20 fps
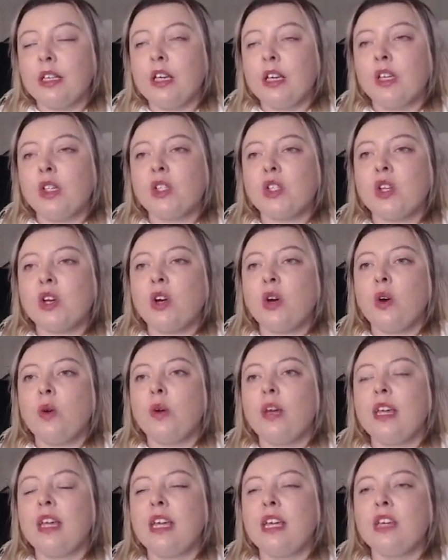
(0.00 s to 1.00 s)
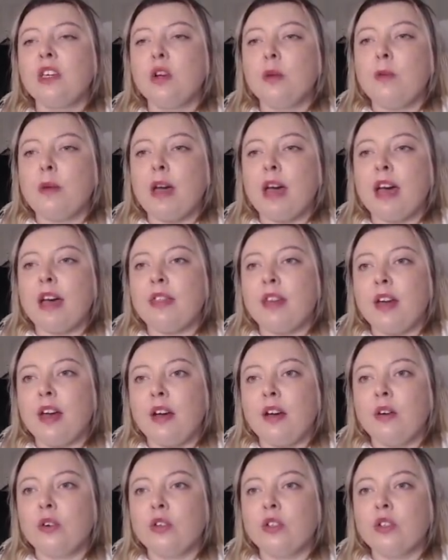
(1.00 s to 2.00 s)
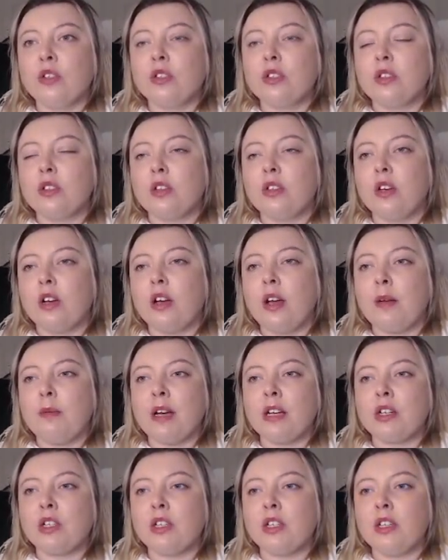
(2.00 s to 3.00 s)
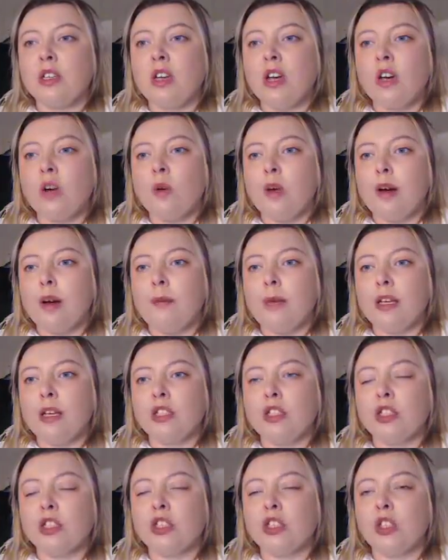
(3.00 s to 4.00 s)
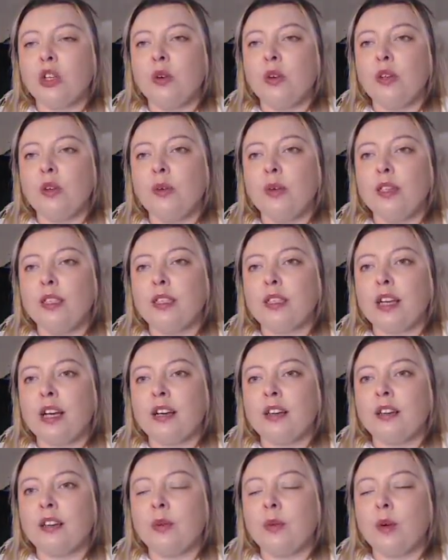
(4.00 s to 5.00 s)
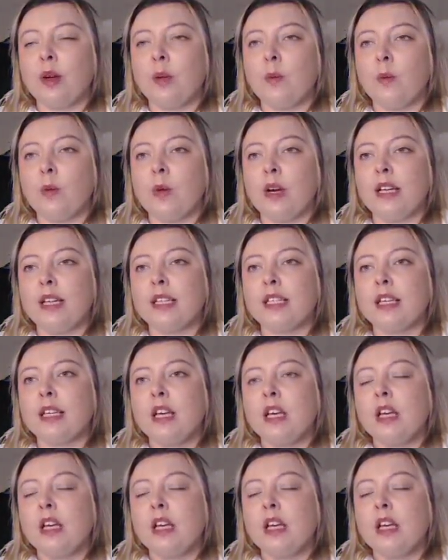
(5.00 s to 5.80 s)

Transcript: So in your bathhouse, I'm actually going to go up and just show you exactly where it was,